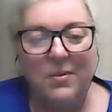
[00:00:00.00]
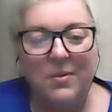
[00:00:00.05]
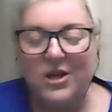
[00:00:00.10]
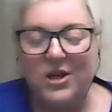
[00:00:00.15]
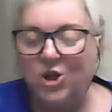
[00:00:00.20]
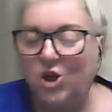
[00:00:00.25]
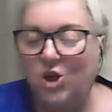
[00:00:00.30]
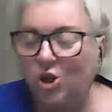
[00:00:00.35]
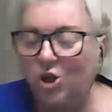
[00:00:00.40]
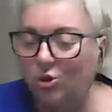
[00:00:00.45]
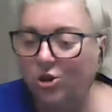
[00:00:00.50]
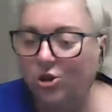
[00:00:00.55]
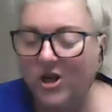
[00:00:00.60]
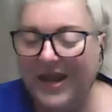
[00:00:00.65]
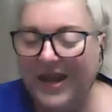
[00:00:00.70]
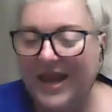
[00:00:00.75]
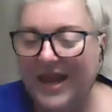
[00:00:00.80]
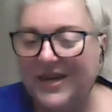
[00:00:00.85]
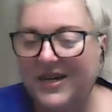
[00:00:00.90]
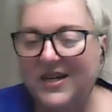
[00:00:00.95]
no. You look
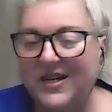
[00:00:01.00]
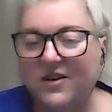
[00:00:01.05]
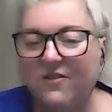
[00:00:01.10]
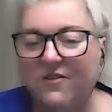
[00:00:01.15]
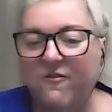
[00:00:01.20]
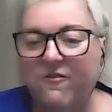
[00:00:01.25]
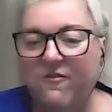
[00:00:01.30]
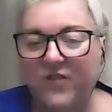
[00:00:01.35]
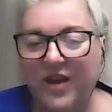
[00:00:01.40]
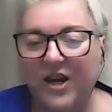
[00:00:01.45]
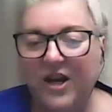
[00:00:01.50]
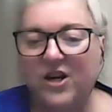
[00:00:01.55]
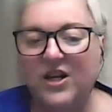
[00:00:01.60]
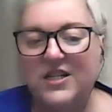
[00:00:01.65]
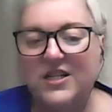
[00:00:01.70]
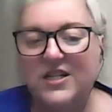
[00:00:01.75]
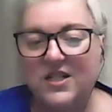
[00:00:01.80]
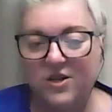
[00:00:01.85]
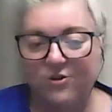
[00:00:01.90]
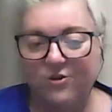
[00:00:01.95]
at it in a very
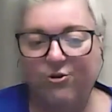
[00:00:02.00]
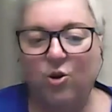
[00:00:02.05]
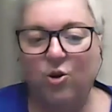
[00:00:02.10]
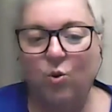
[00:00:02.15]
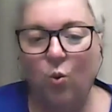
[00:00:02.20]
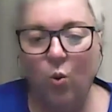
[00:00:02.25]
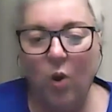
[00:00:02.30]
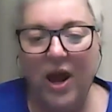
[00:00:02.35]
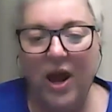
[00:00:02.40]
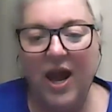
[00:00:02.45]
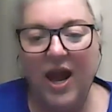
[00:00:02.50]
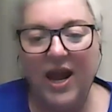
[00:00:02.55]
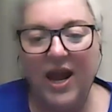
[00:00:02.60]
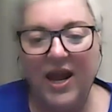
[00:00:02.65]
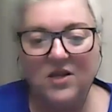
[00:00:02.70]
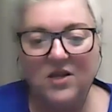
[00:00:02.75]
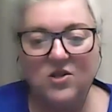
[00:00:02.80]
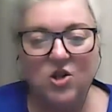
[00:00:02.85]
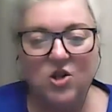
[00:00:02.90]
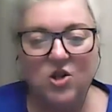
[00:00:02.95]
different way.
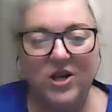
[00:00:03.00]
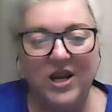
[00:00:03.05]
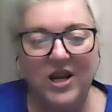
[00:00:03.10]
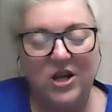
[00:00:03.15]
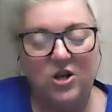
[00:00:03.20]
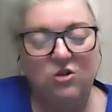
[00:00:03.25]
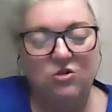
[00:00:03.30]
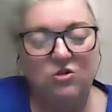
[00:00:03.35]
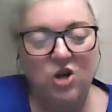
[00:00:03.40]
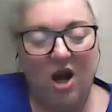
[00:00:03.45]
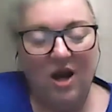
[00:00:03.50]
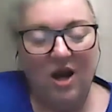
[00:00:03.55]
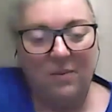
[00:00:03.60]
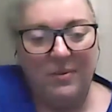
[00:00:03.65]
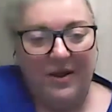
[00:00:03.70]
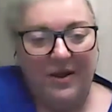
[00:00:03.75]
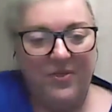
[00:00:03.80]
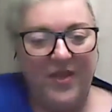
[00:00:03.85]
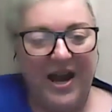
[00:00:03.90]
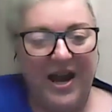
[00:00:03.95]
So can you talk
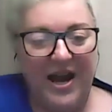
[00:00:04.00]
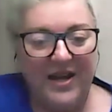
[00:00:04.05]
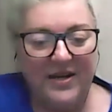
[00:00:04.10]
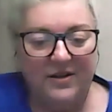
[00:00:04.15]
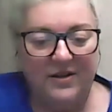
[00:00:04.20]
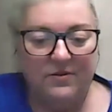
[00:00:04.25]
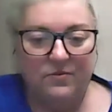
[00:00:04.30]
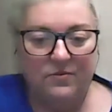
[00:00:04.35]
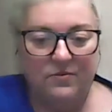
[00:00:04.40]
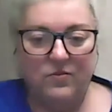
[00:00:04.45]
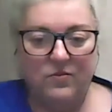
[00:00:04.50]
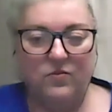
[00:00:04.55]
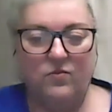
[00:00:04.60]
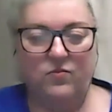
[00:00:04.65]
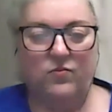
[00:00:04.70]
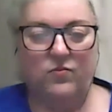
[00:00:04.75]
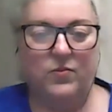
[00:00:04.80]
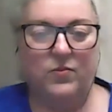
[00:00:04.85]
about that? It was